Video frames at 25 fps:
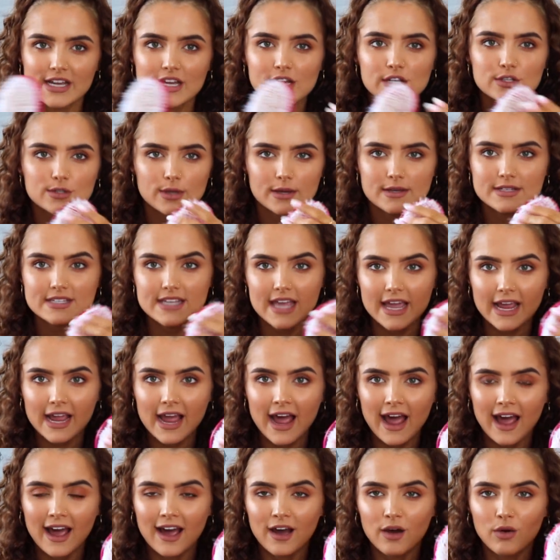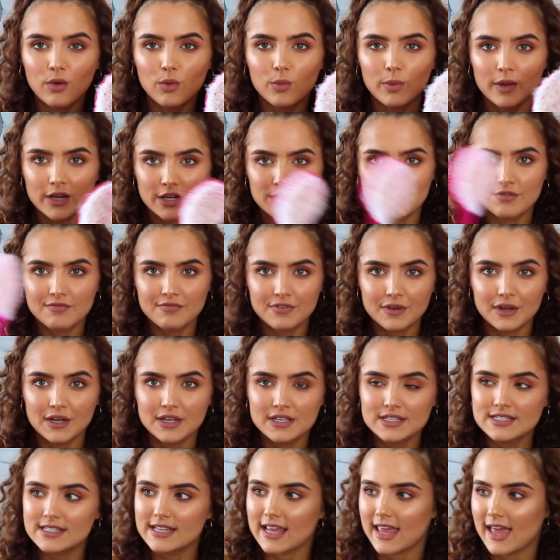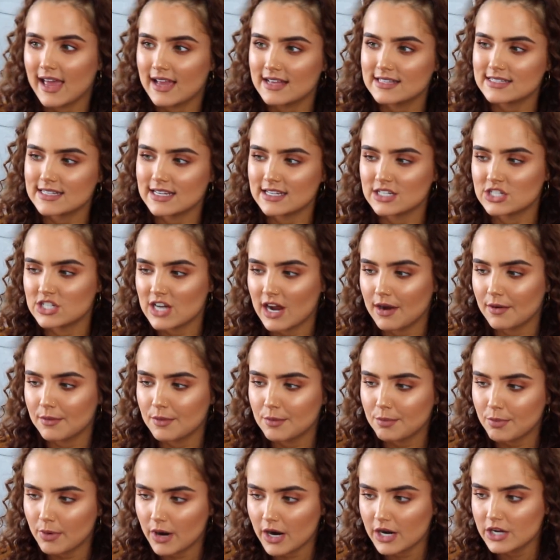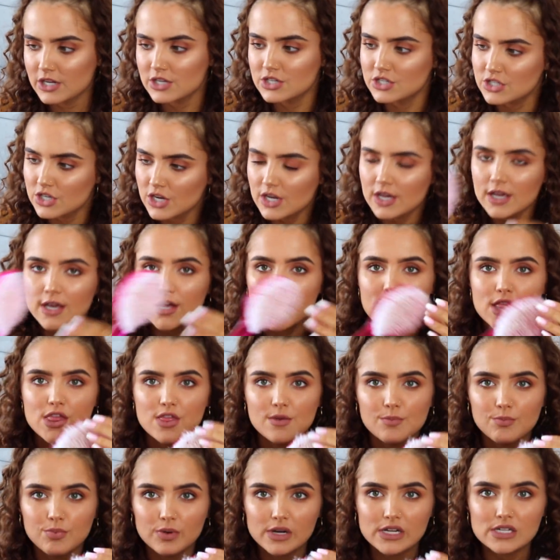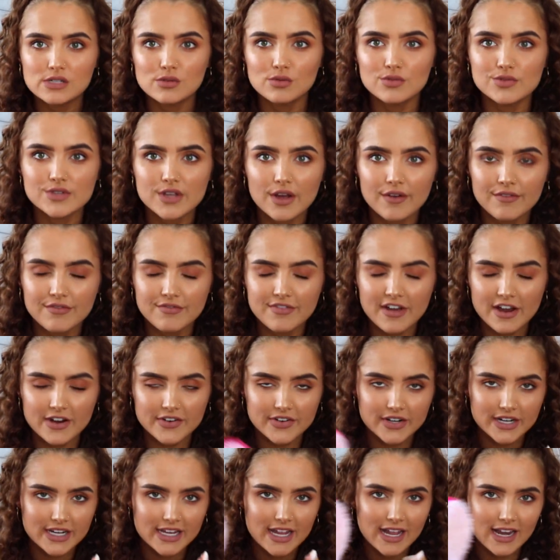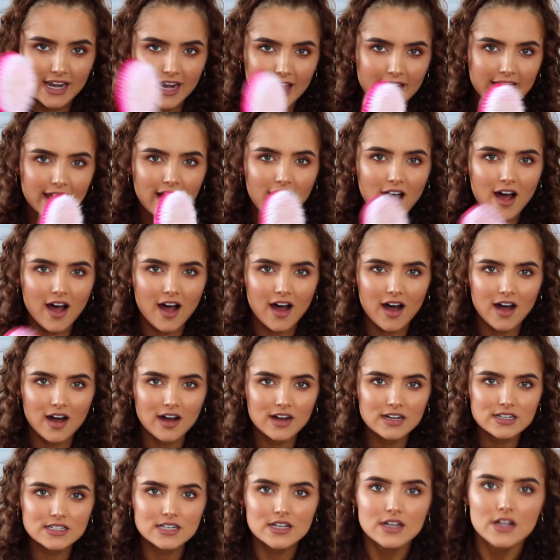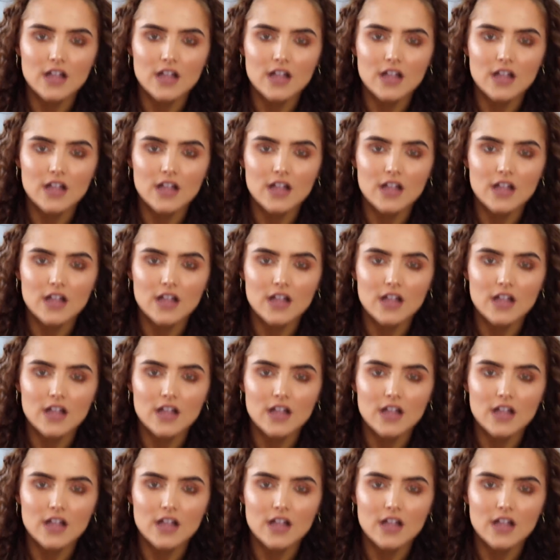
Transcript: So I was saying how when you first get a shower brush, the bristles are very like hard.